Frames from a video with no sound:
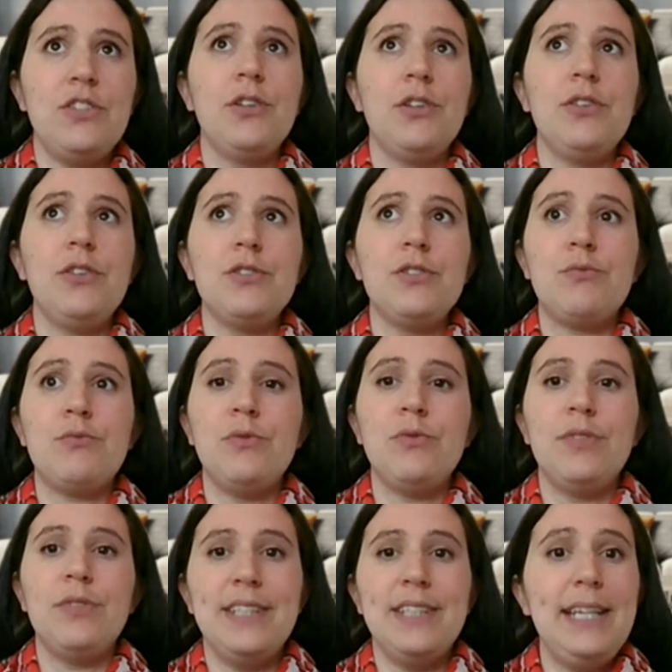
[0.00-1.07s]
children's
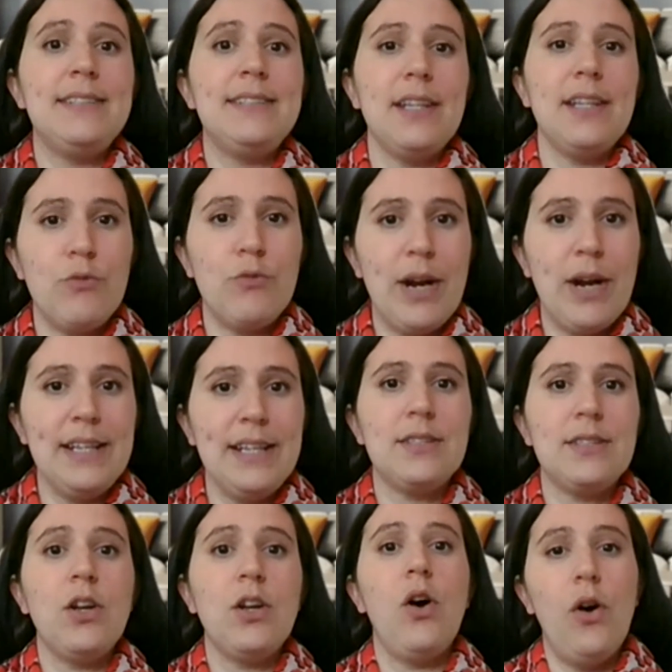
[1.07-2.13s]
needs and
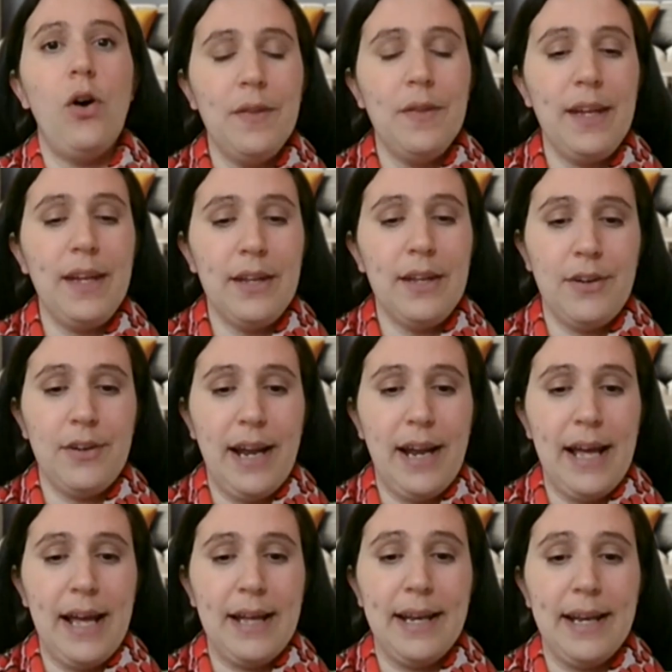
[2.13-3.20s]
rights on the
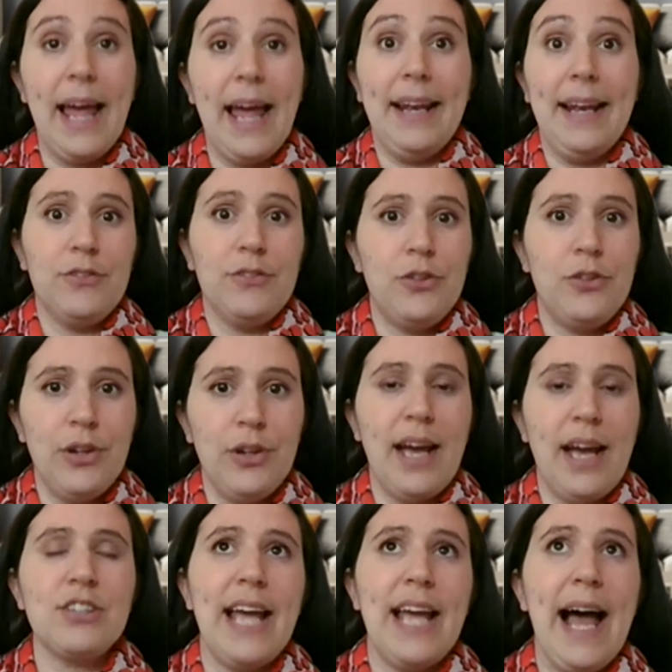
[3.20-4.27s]
internet and to
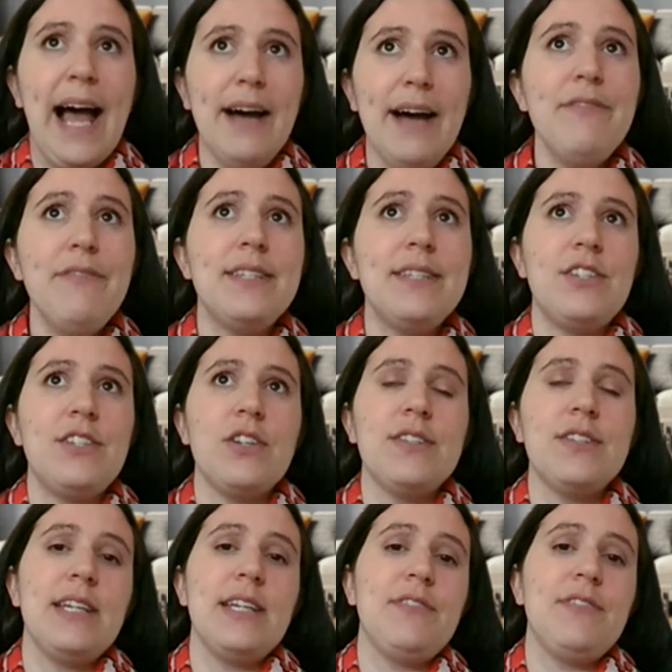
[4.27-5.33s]
actually have the digital
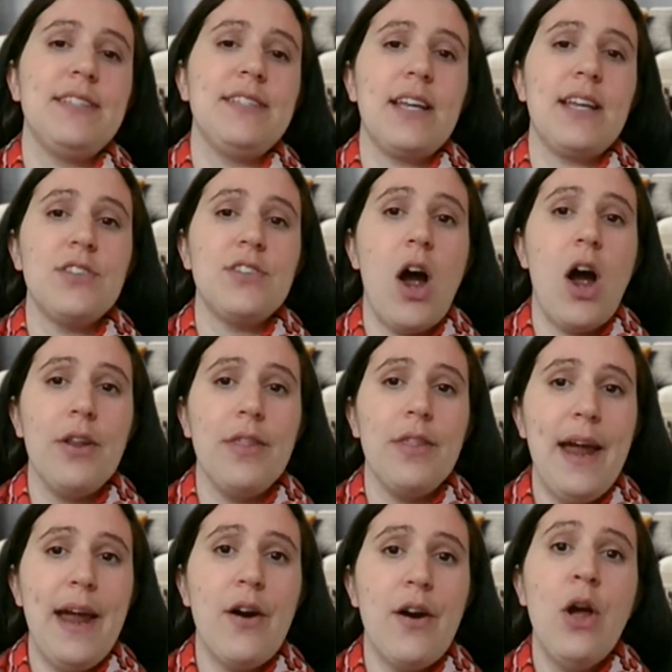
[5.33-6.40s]
safety skills are
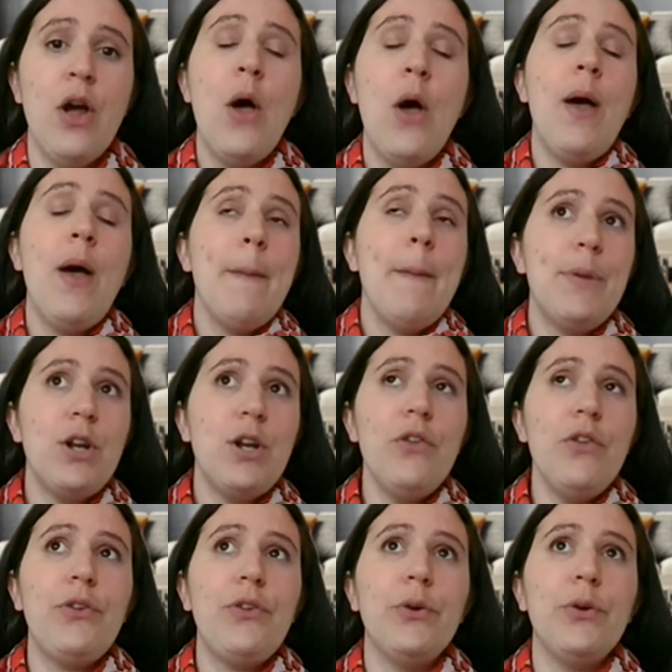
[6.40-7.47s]
there, but
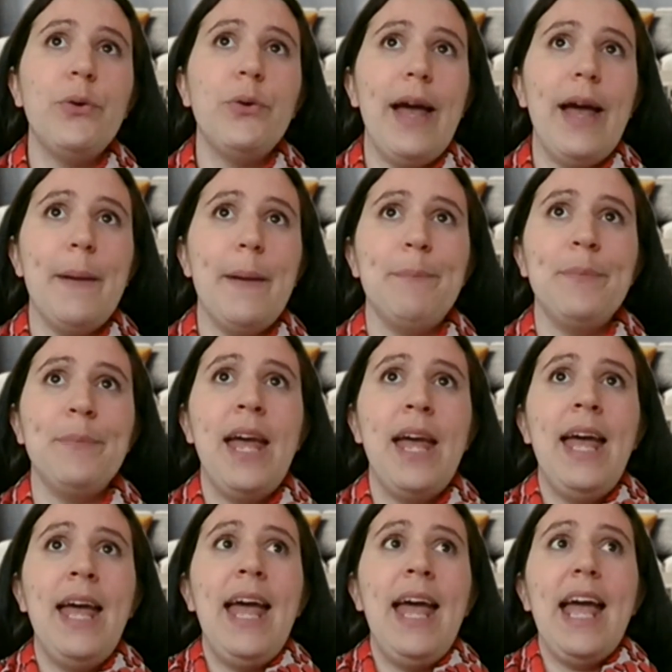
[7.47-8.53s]
also
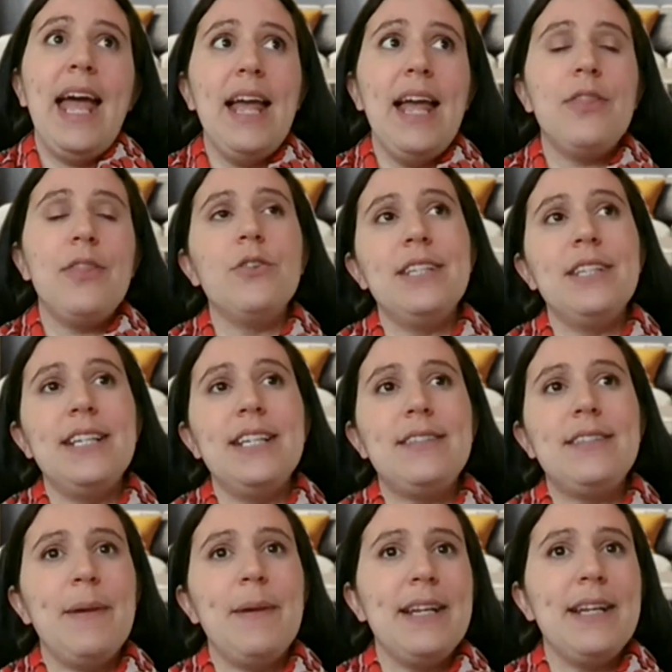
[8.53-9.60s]
there needs
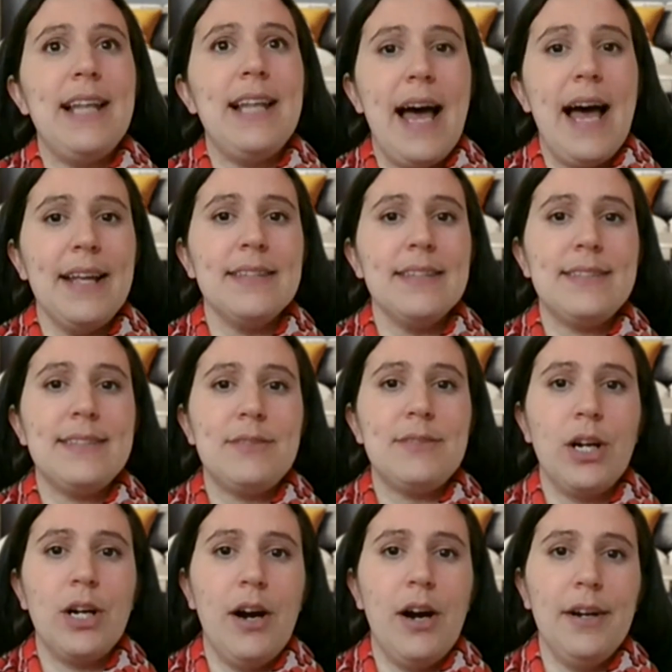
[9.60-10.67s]
to be an alliance
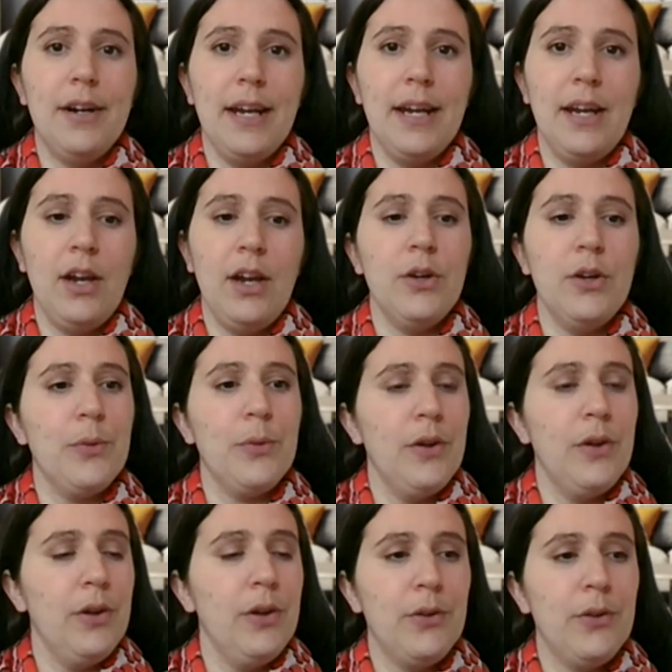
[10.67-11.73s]
regarding
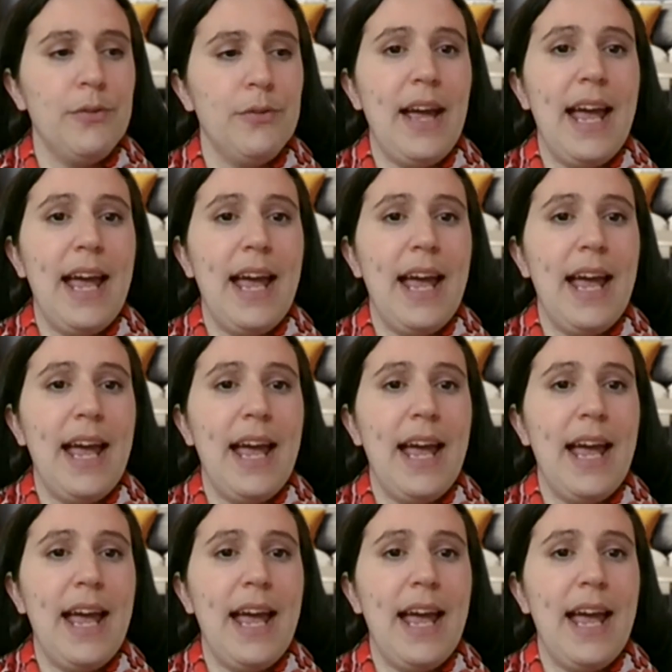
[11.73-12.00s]
the sort of